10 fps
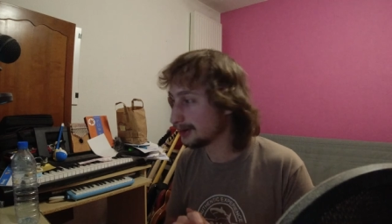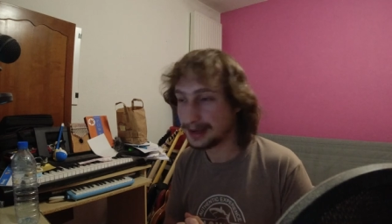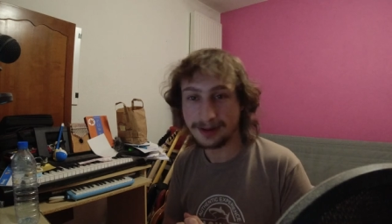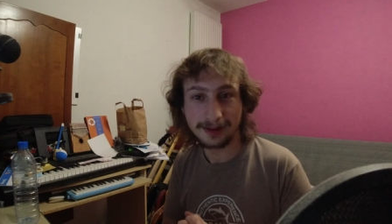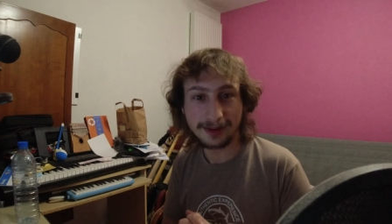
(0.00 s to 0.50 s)

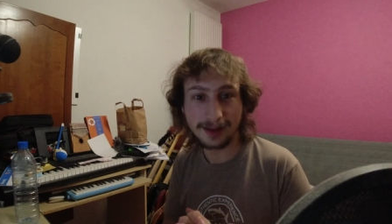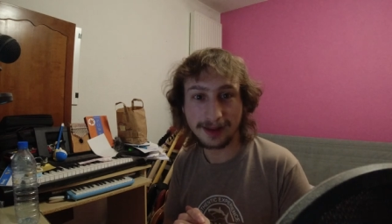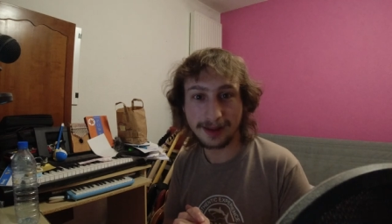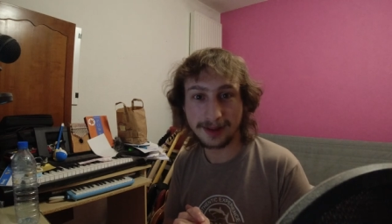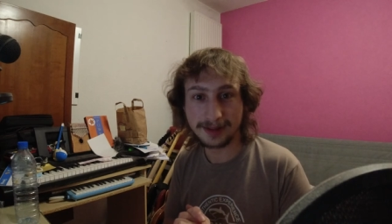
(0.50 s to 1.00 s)
Okay,
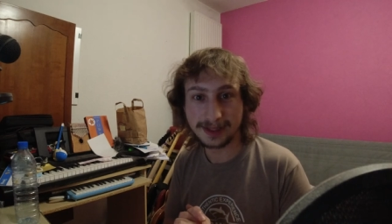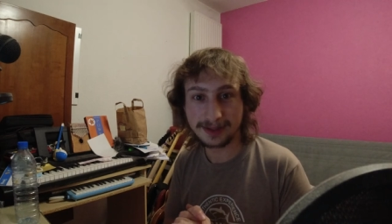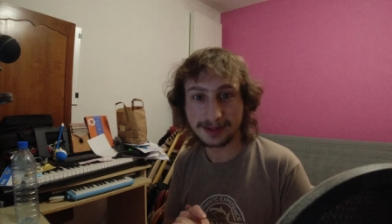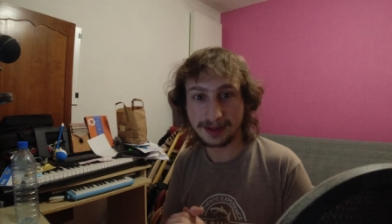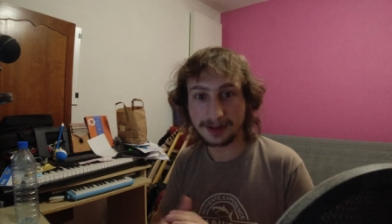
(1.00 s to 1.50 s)
uh,
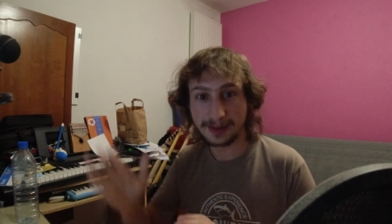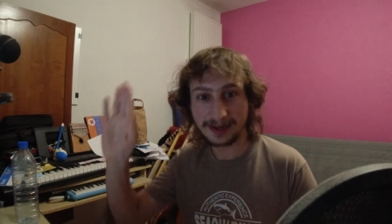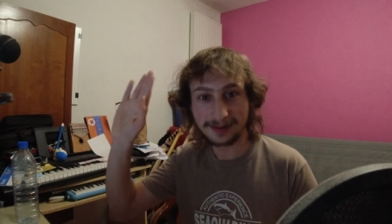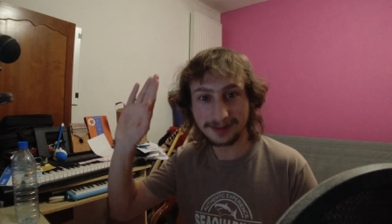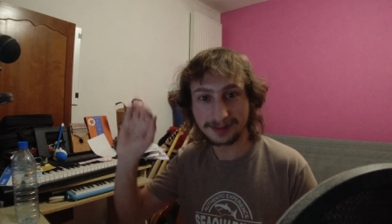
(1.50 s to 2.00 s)
thanks
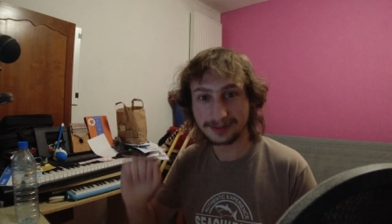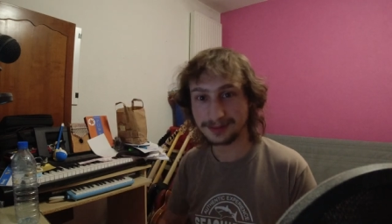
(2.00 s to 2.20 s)
and bye.